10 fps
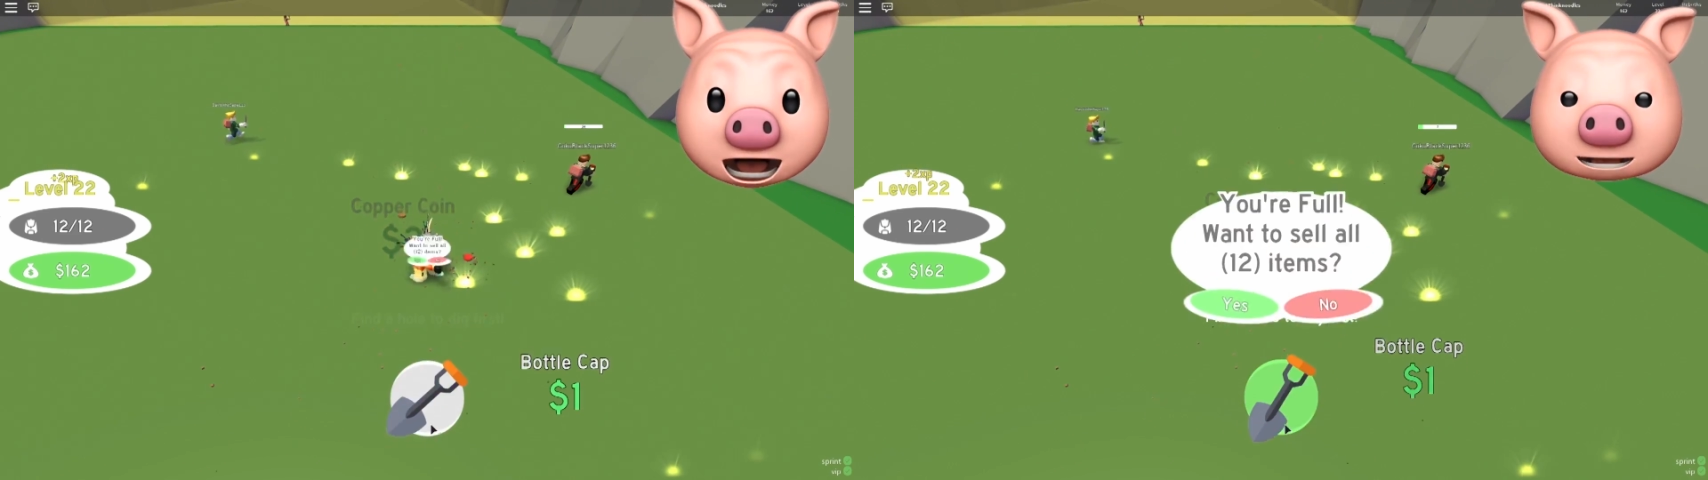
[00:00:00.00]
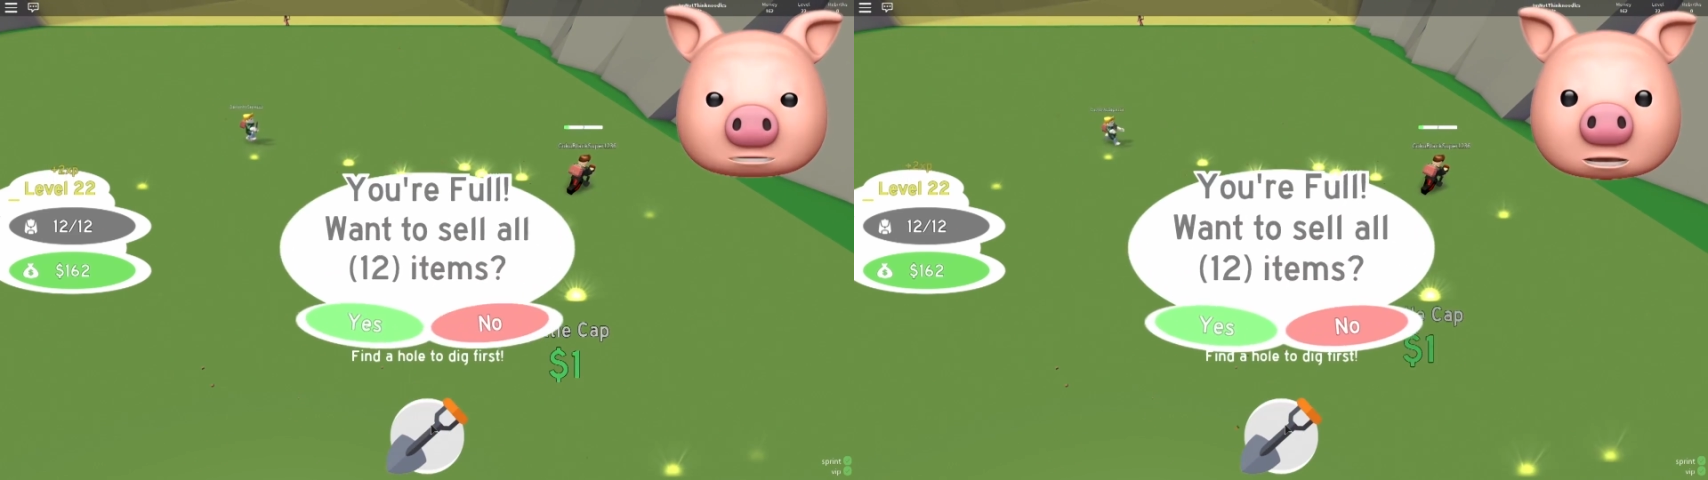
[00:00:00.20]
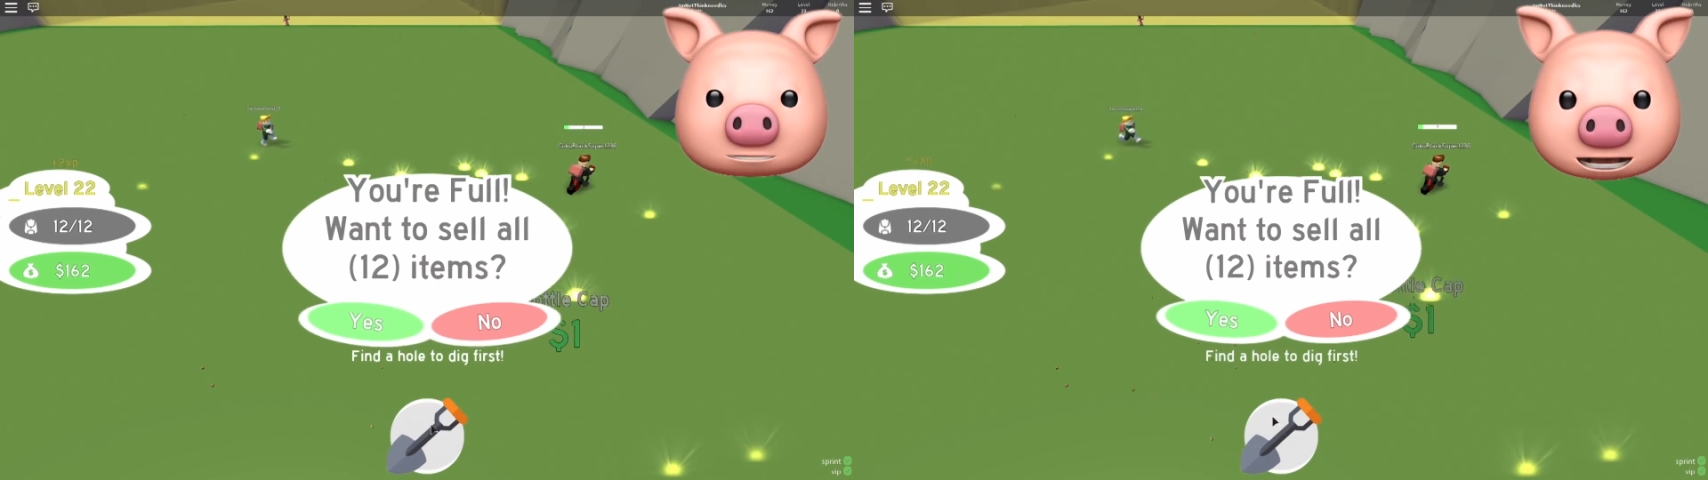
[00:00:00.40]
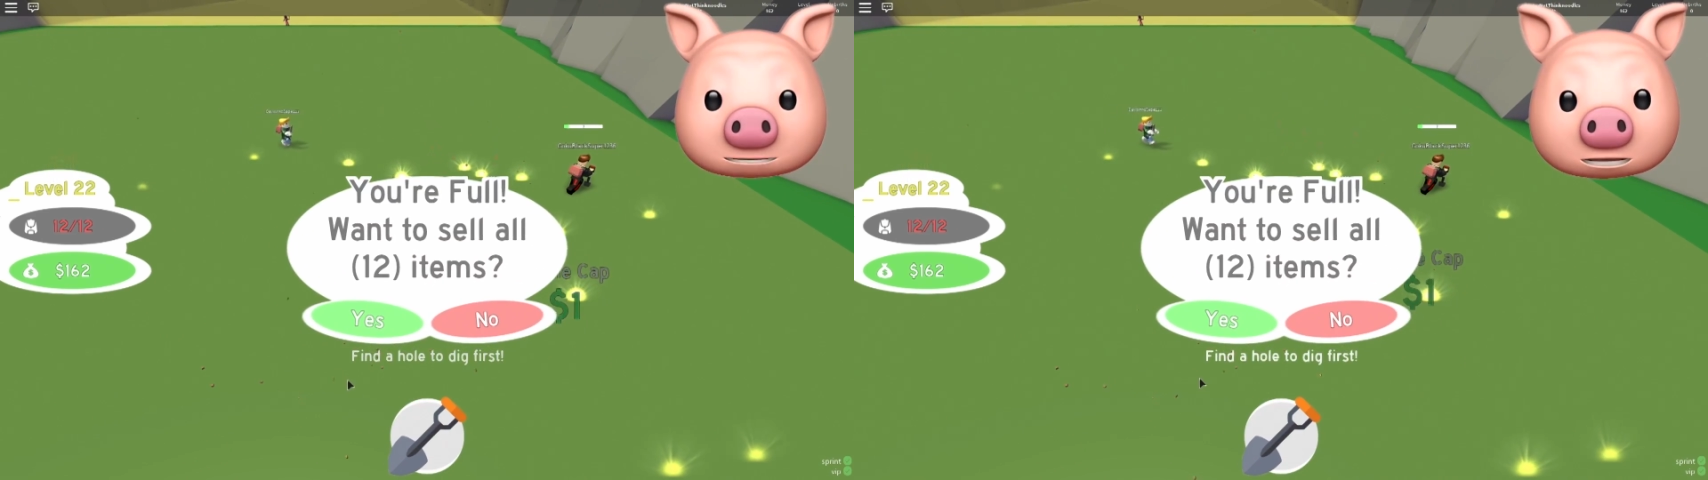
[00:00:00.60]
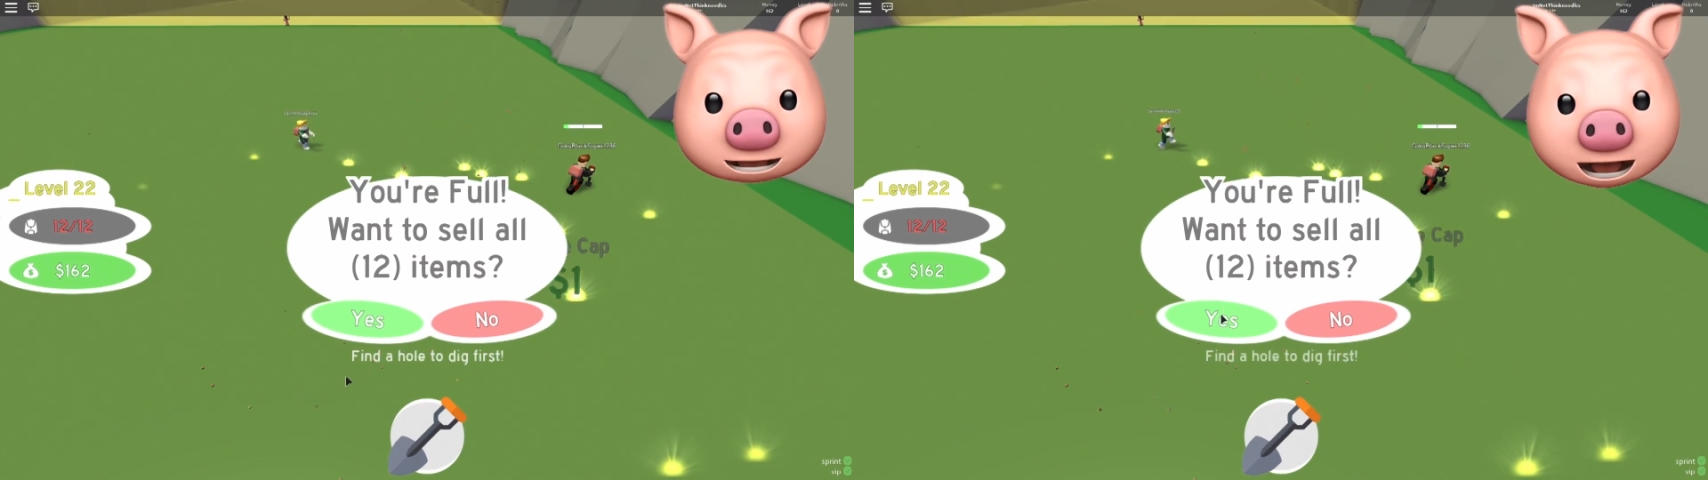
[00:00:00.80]
any of those
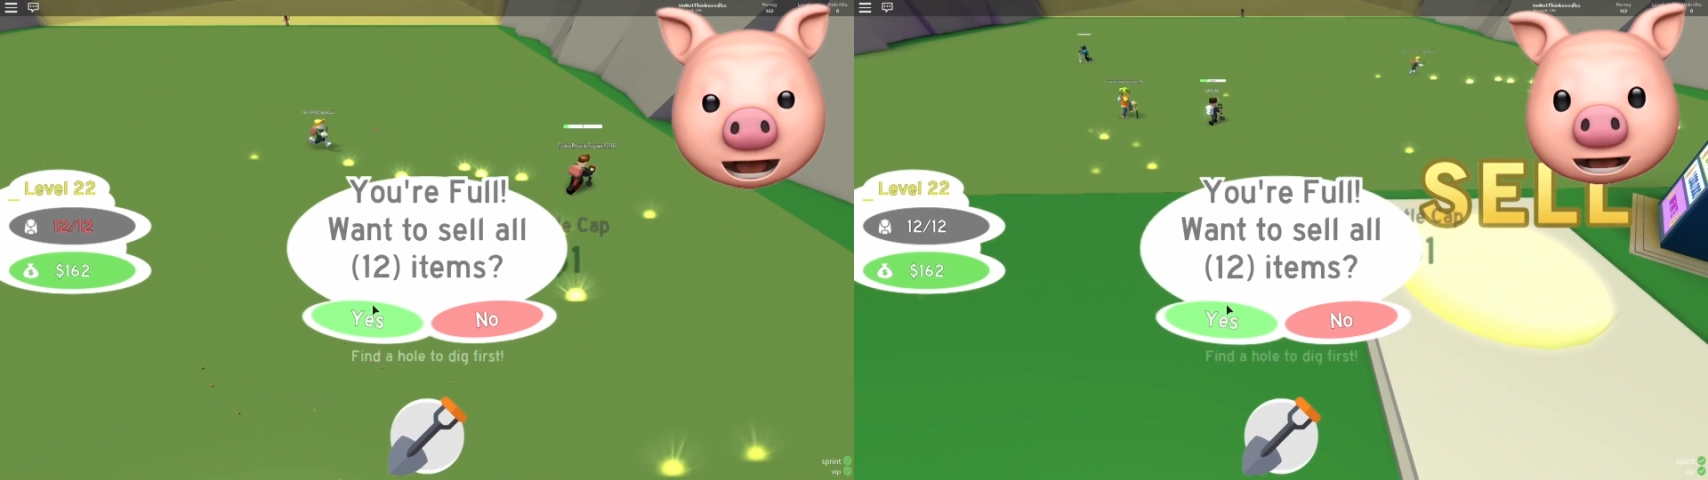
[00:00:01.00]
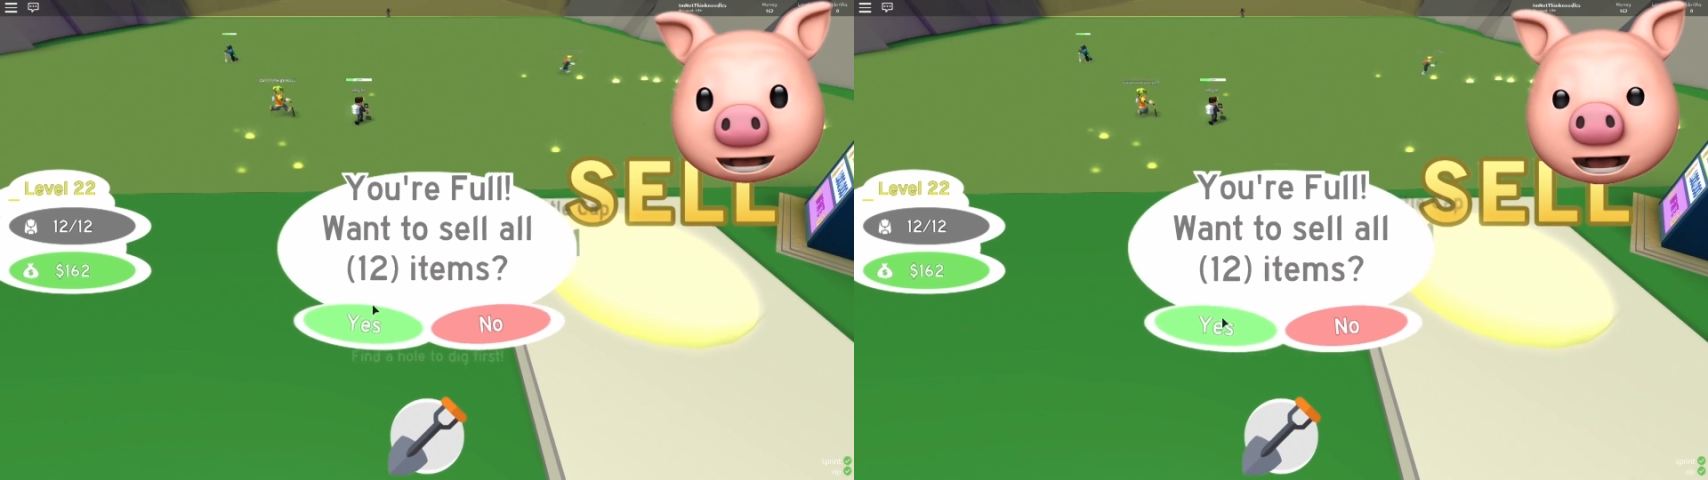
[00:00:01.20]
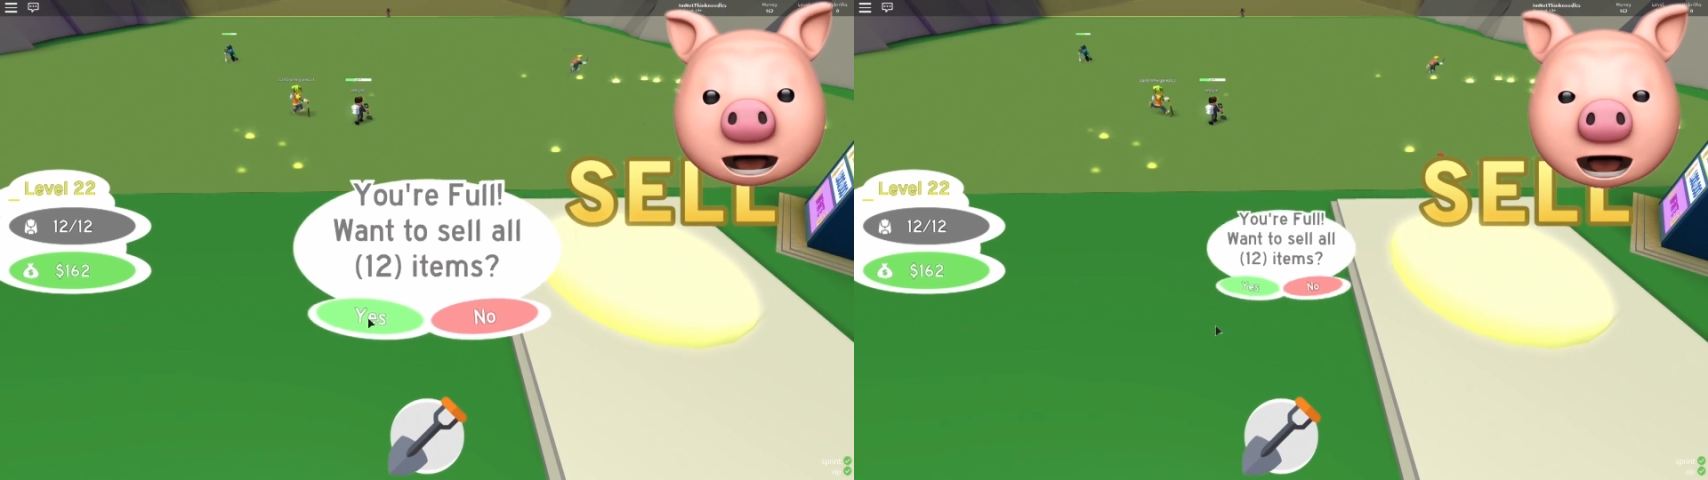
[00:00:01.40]
ever again,